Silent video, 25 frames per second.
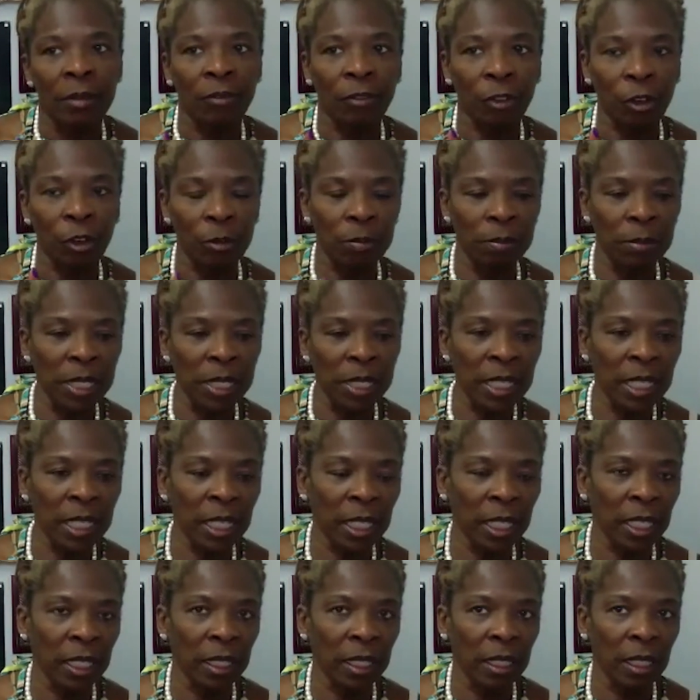for
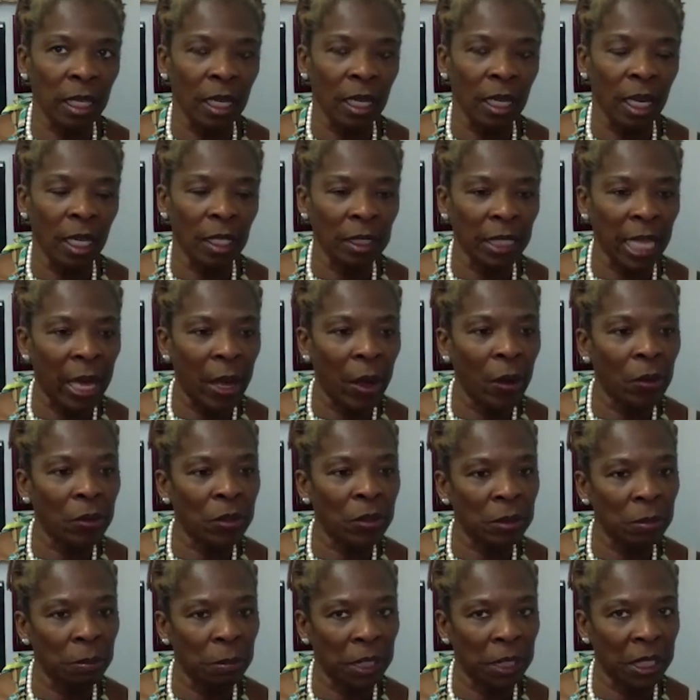me
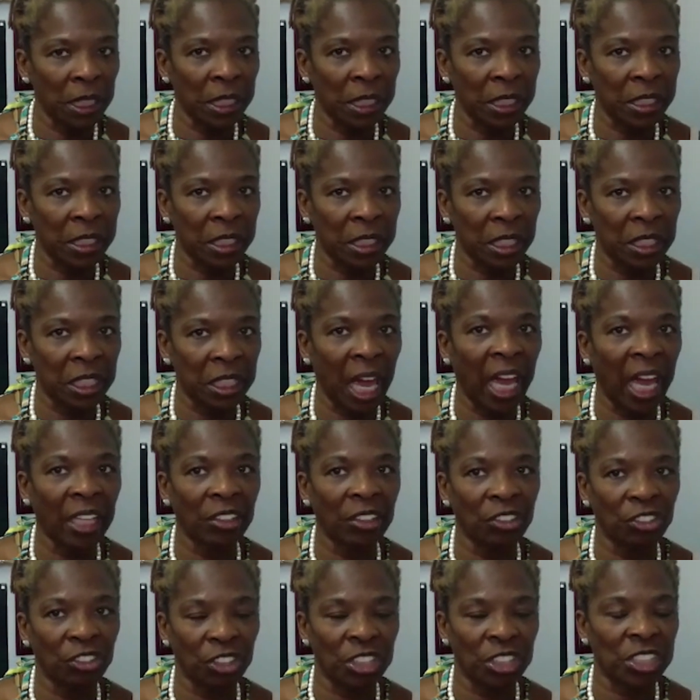allows me to
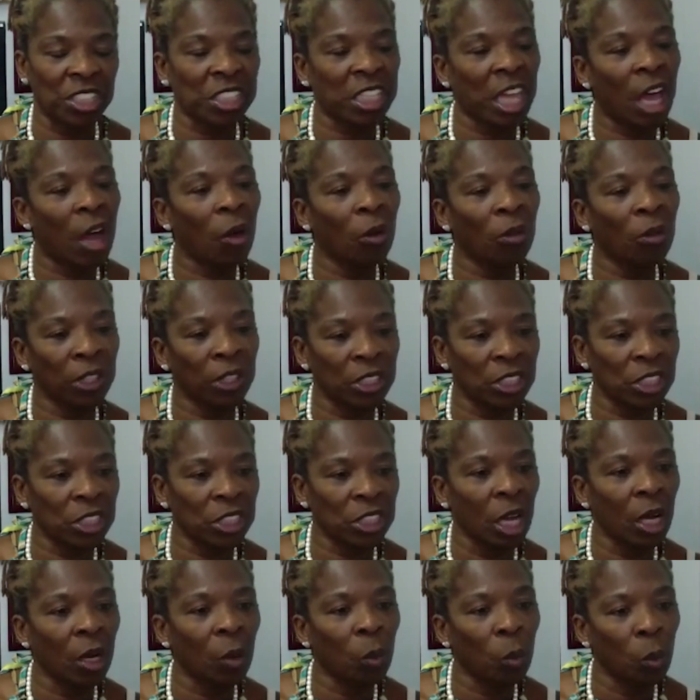not just tell this
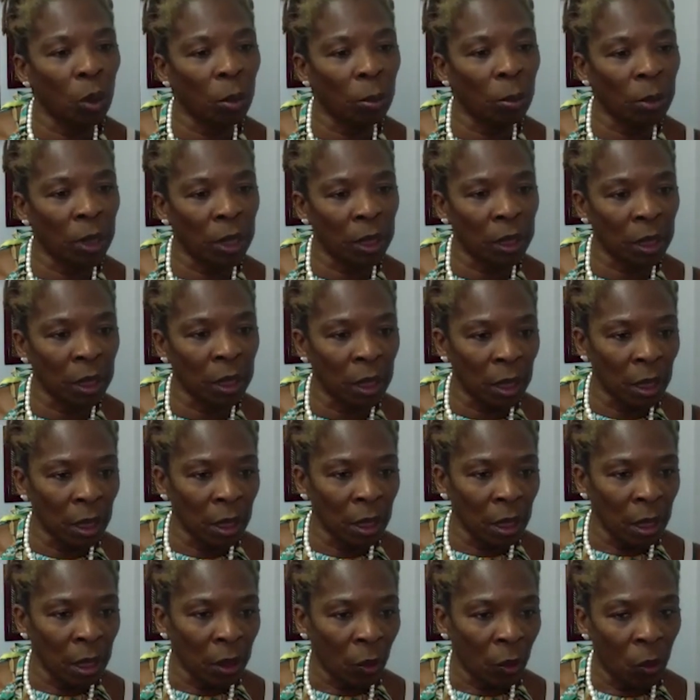young woman
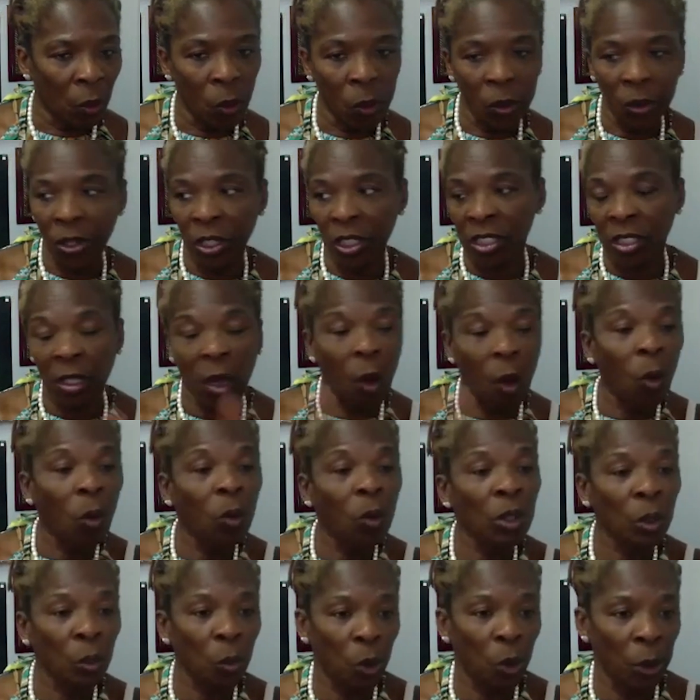or this
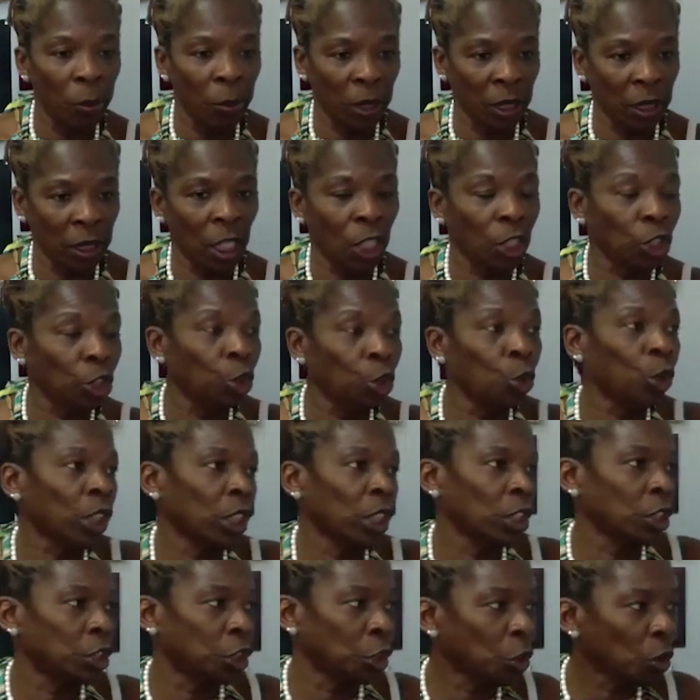older woman, you
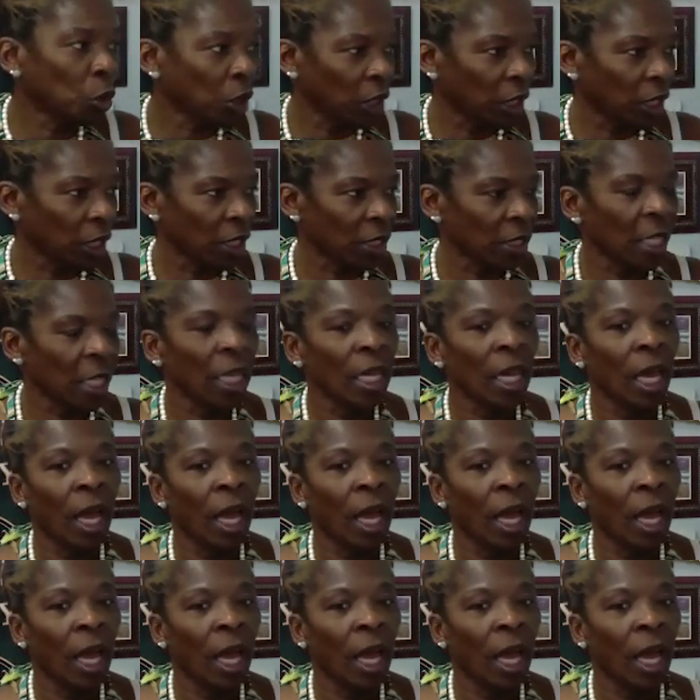can do this.